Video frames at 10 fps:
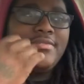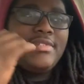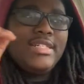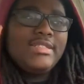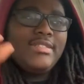
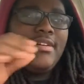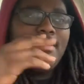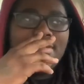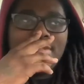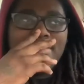because in
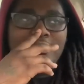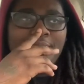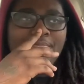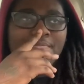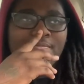August,
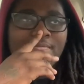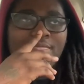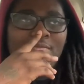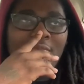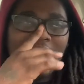
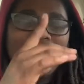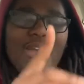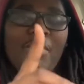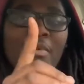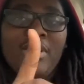
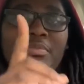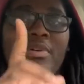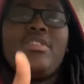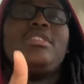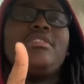that one
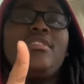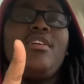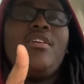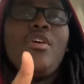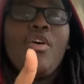person
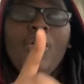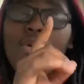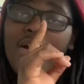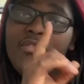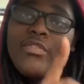who
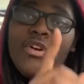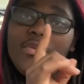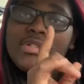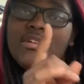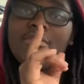I felt
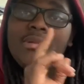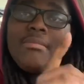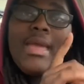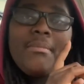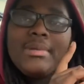was holding me
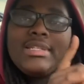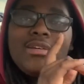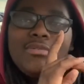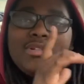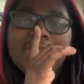back but
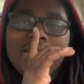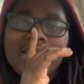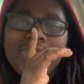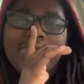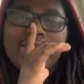didn't want to
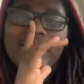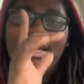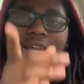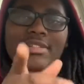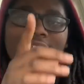believe it,
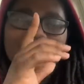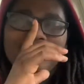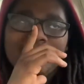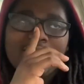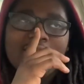God
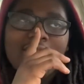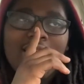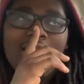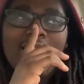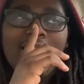showed me.
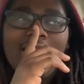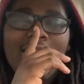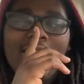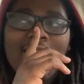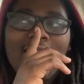
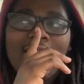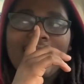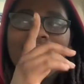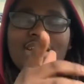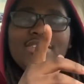
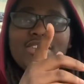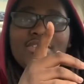God